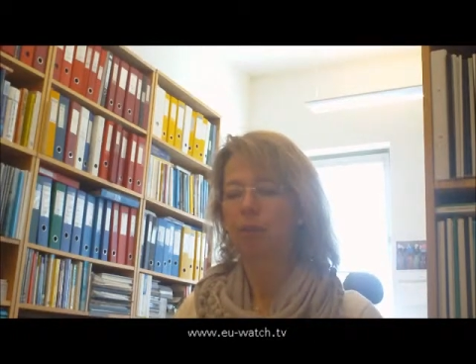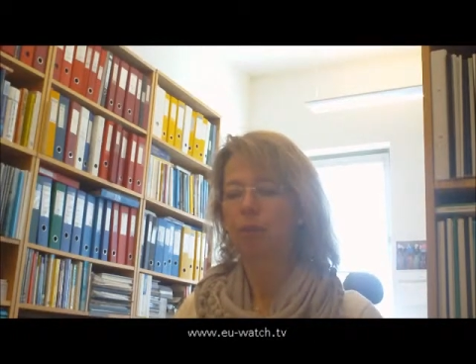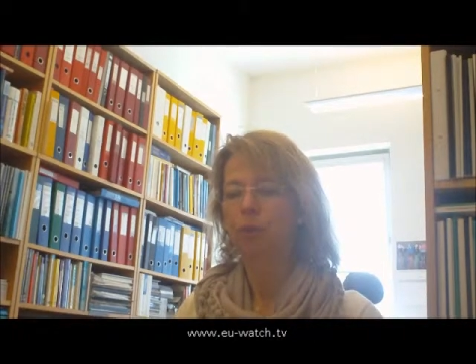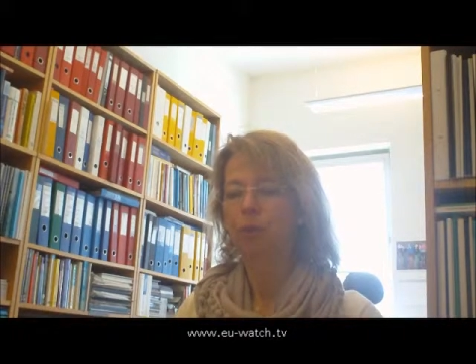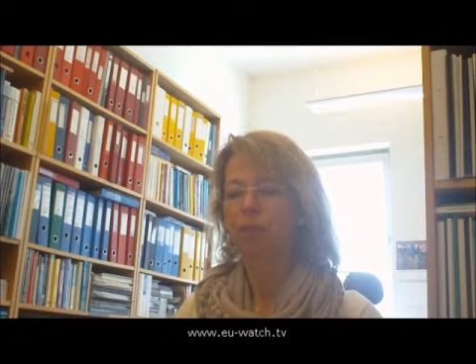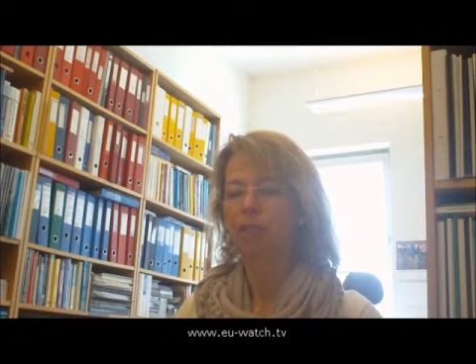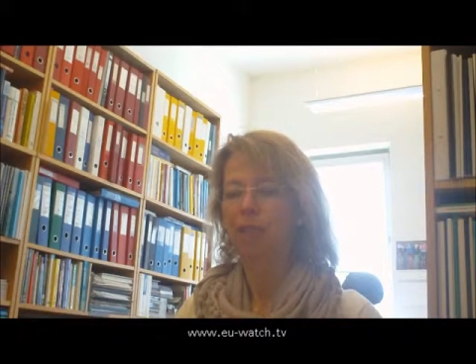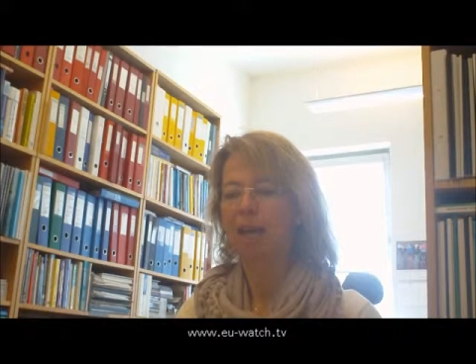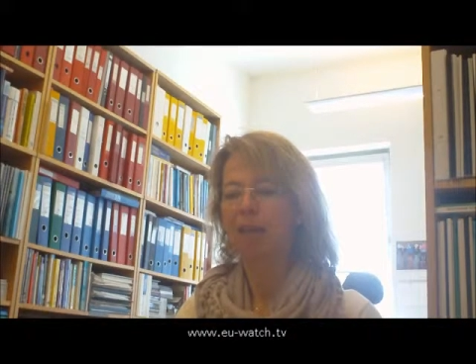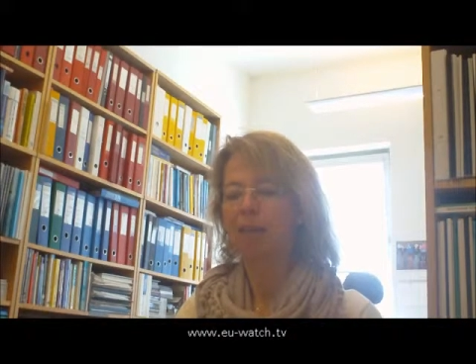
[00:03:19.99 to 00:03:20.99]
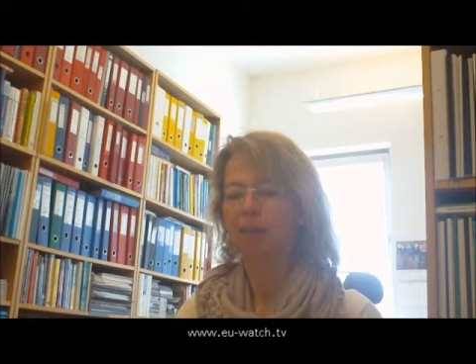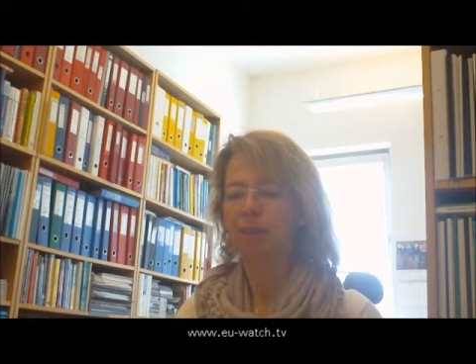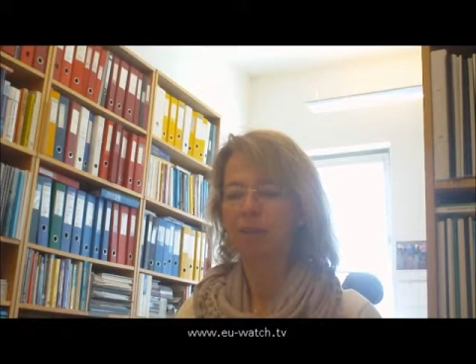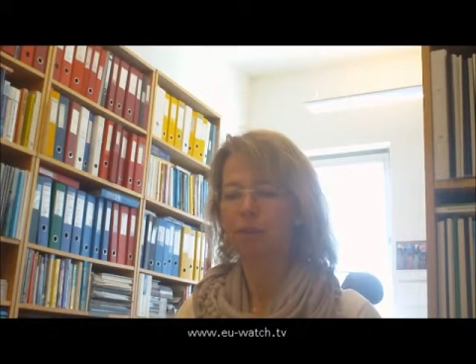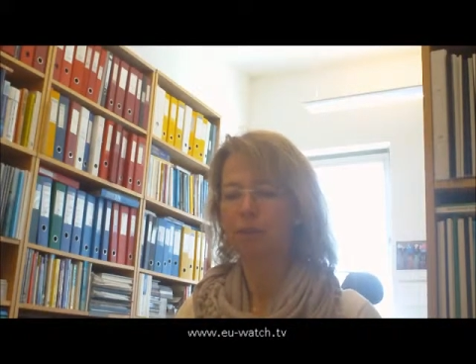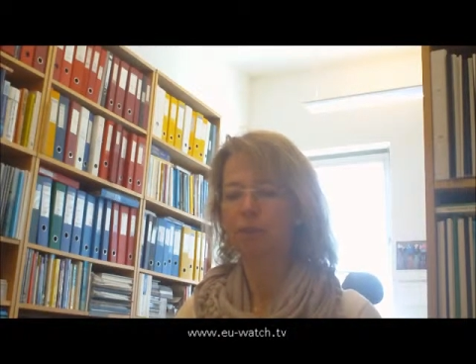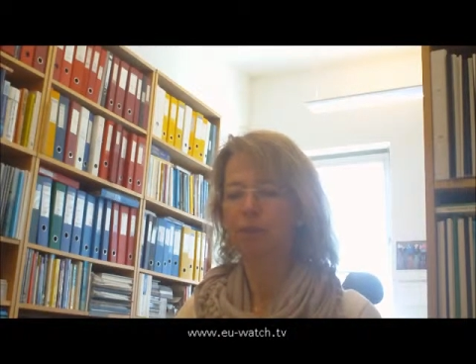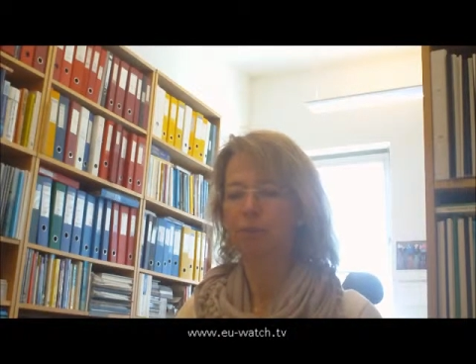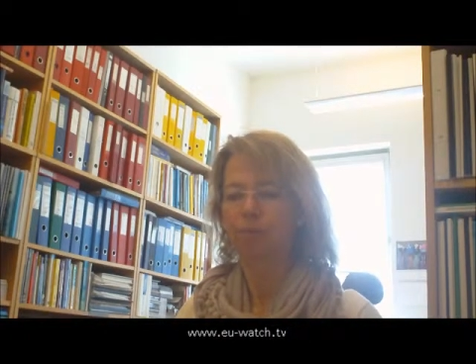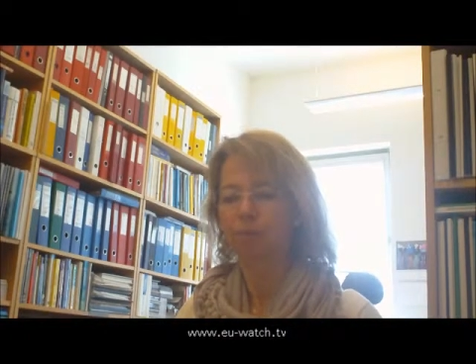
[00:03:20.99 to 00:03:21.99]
You do see that in terms of